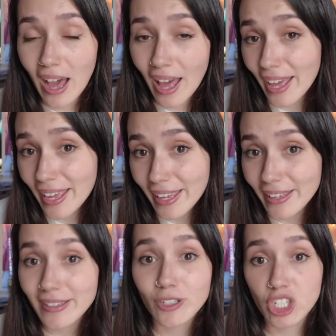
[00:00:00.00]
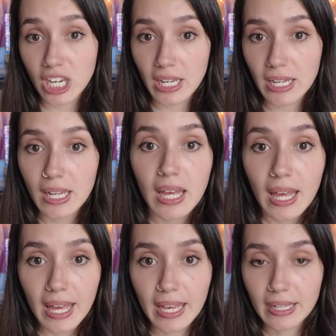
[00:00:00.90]
I cheated
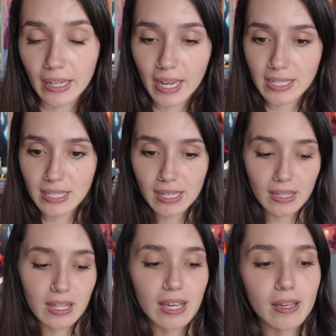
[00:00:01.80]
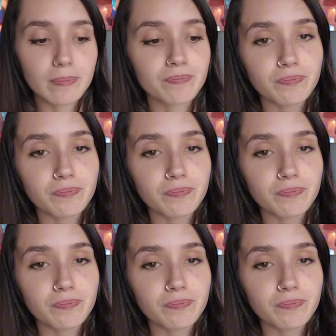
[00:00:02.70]
and I did the